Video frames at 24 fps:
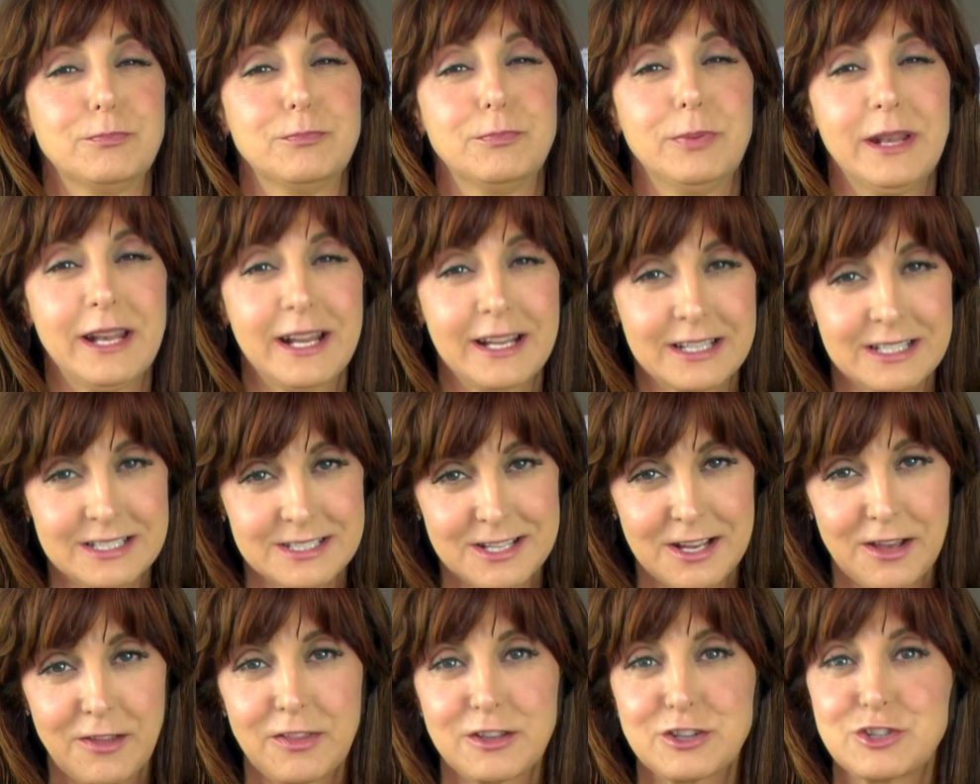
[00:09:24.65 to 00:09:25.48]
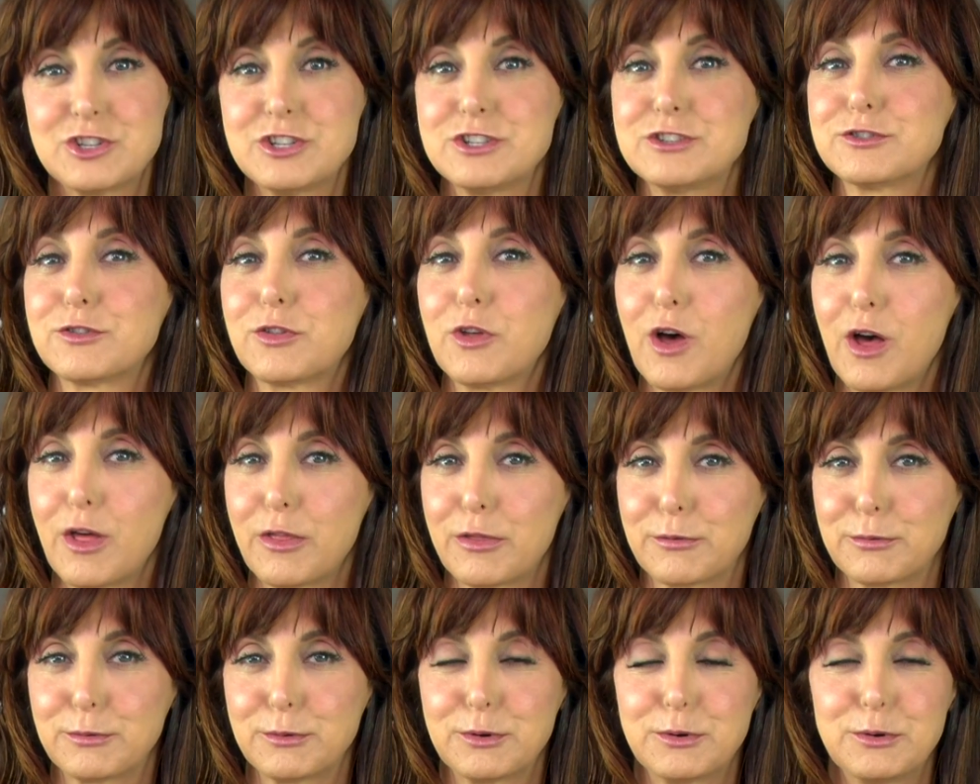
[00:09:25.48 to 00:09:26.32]
but I can tell that she's
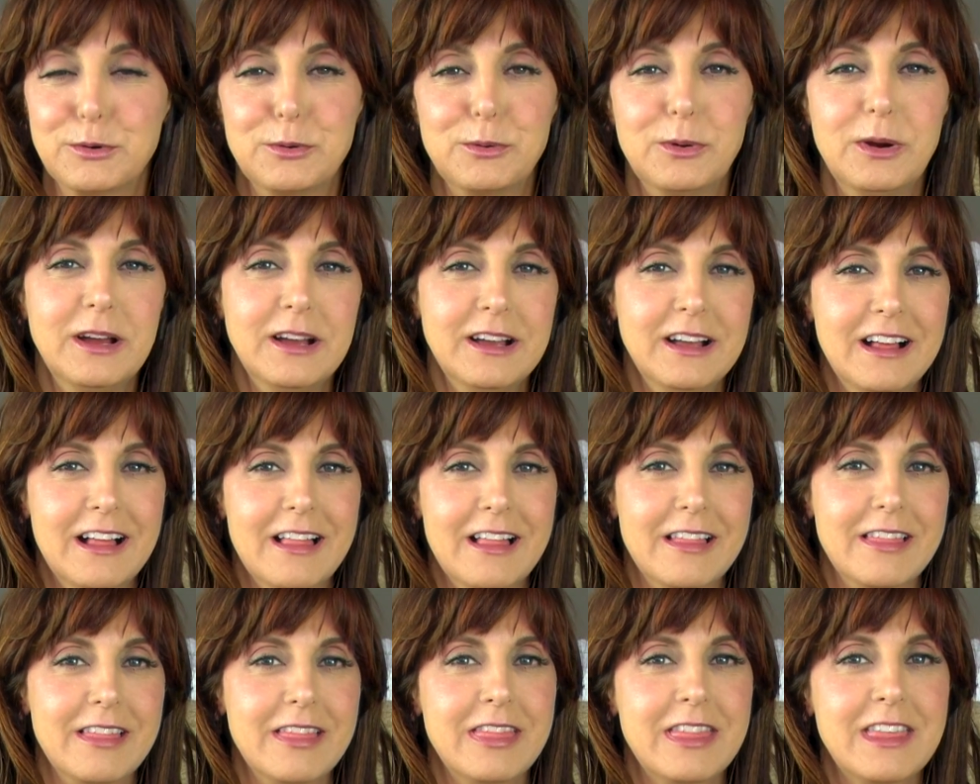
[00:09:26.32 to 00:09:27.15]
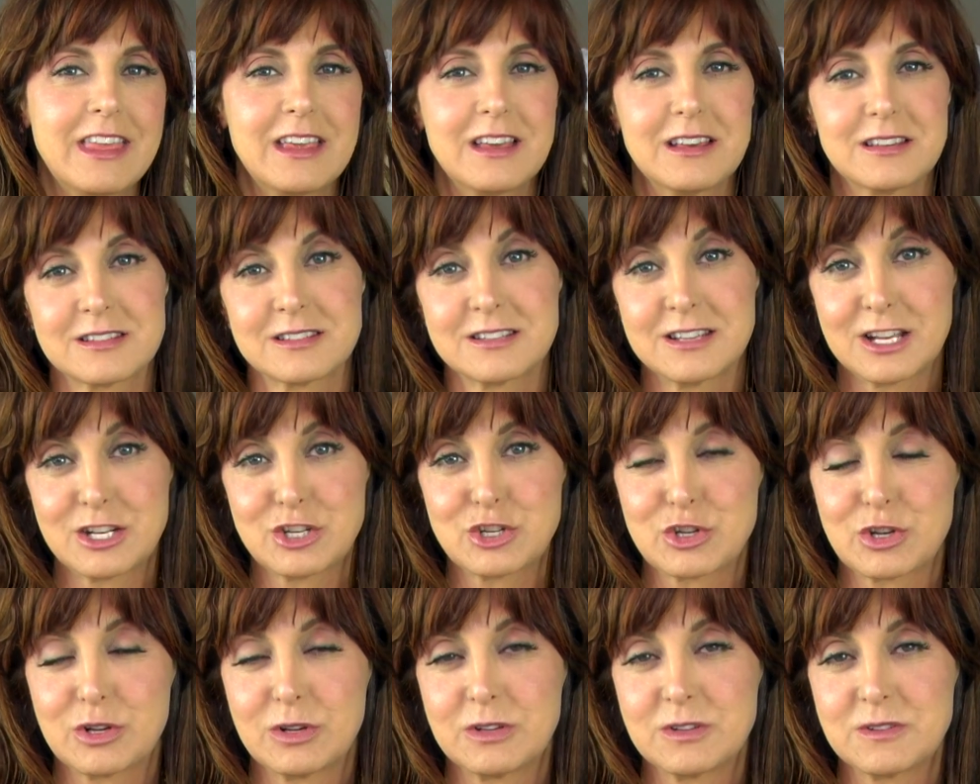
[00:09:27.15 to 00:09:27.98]
thought through the
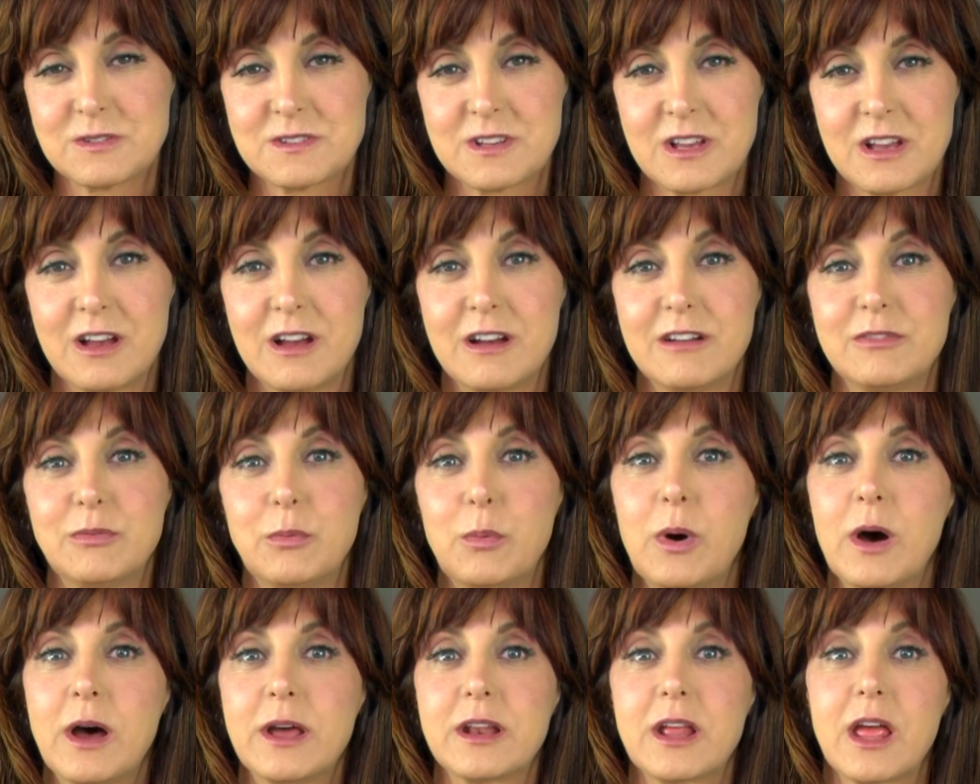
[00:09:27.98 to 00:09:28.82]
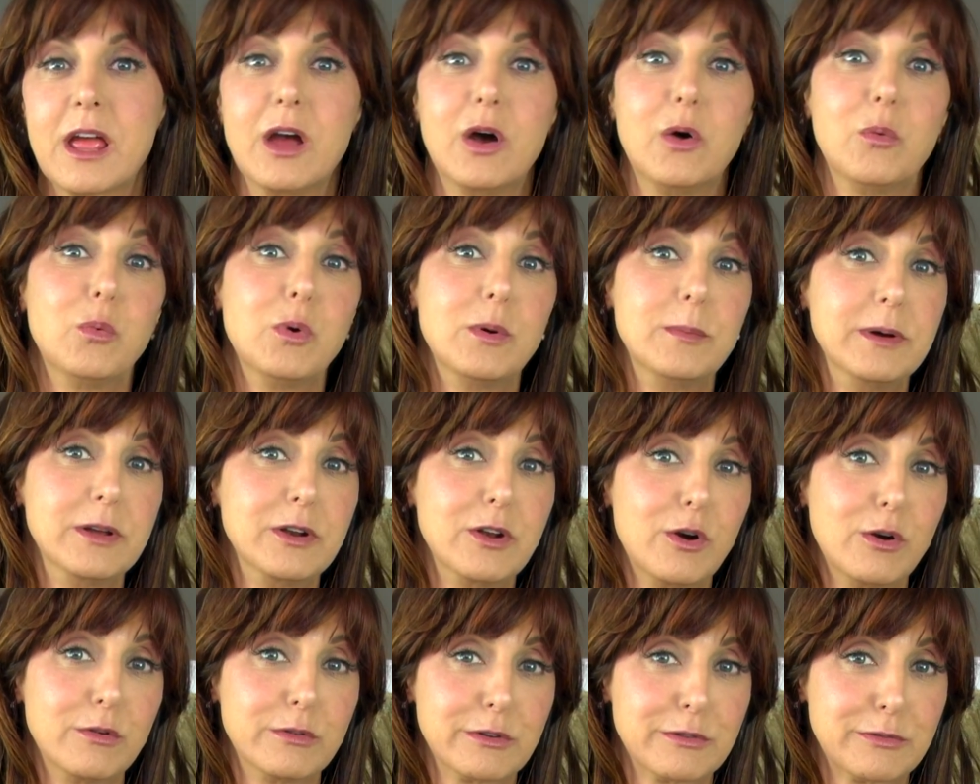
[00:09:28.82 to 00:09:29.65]
essentials of what a woman
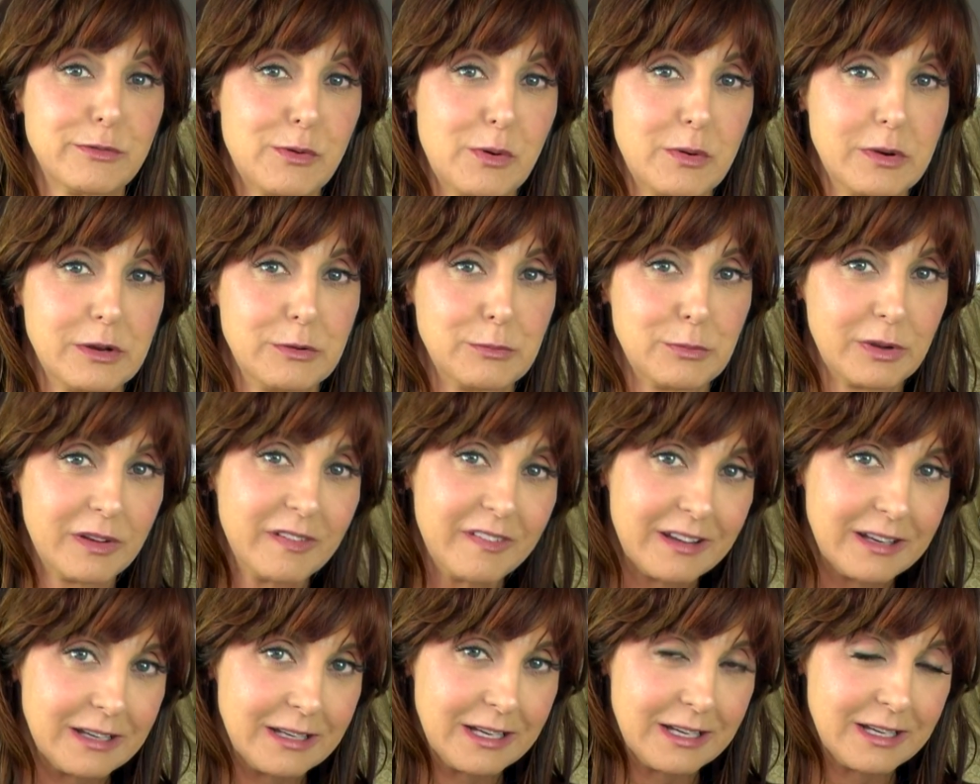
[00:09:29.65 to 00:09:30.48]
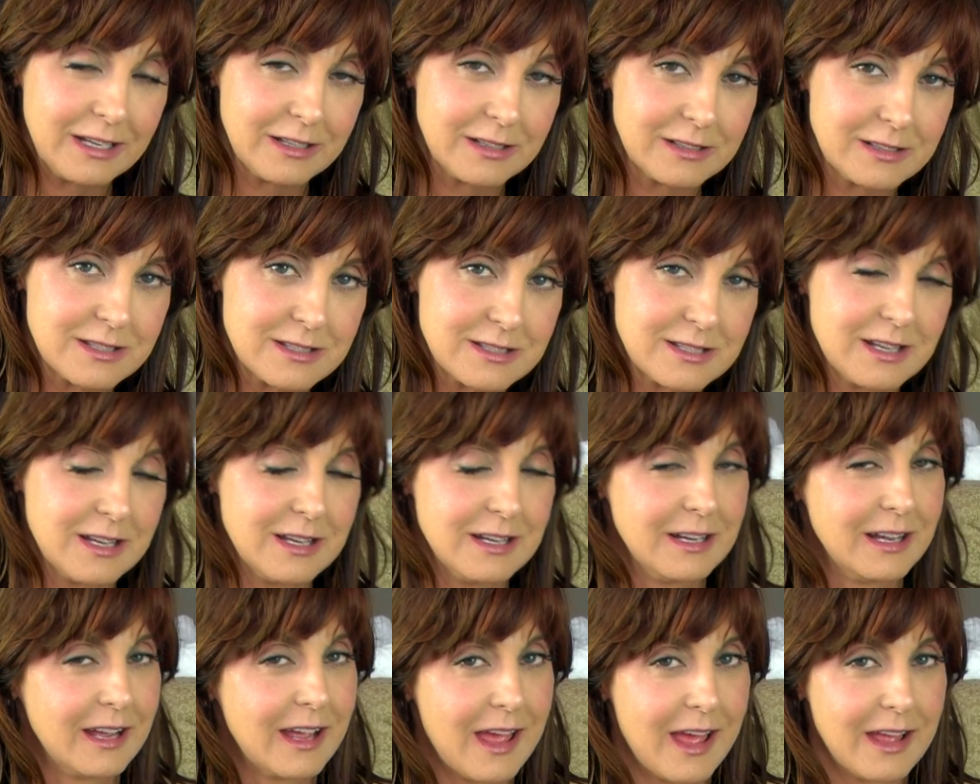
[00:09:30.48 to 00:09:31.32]
over 40 really needs,
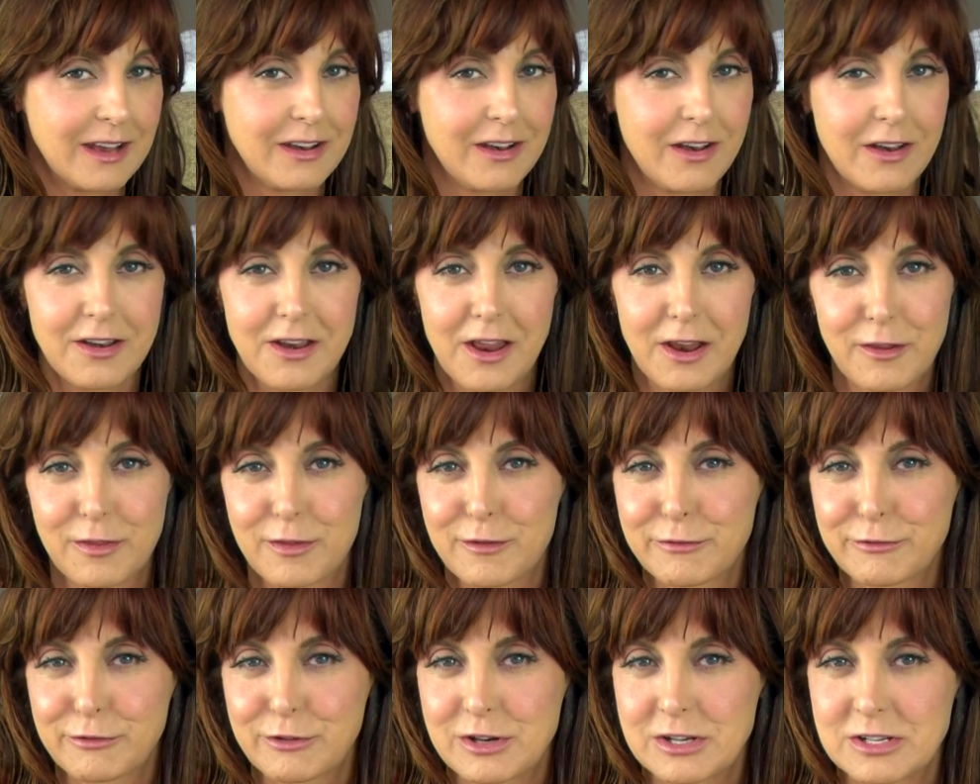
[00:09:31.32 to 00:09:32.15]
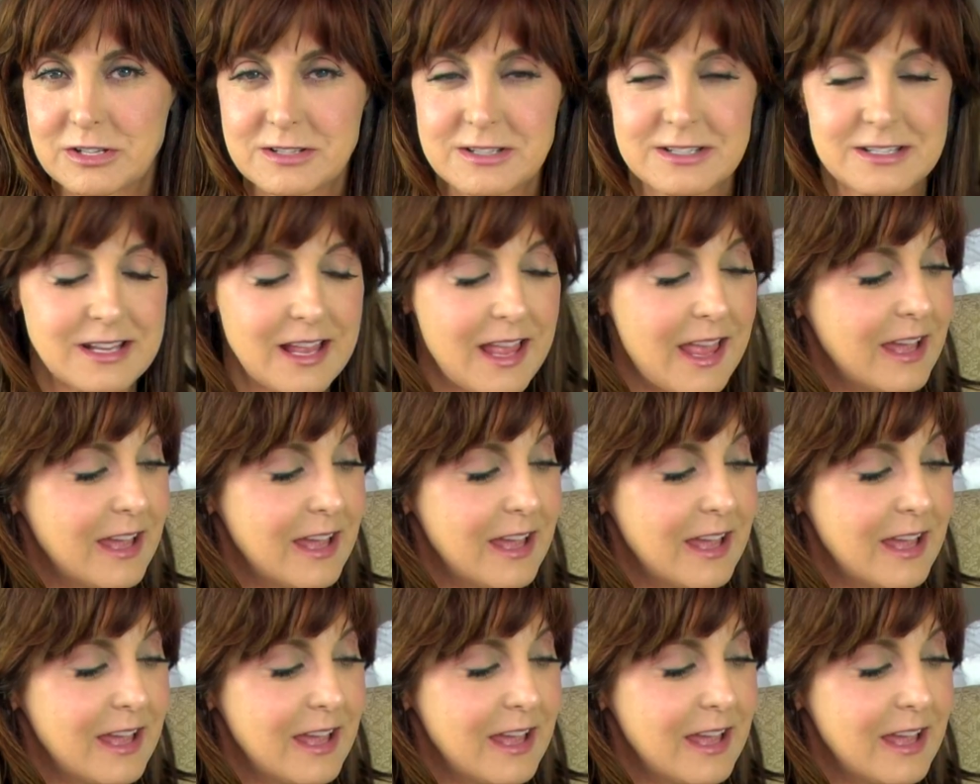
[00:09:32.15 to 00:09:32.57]
and none of the frills.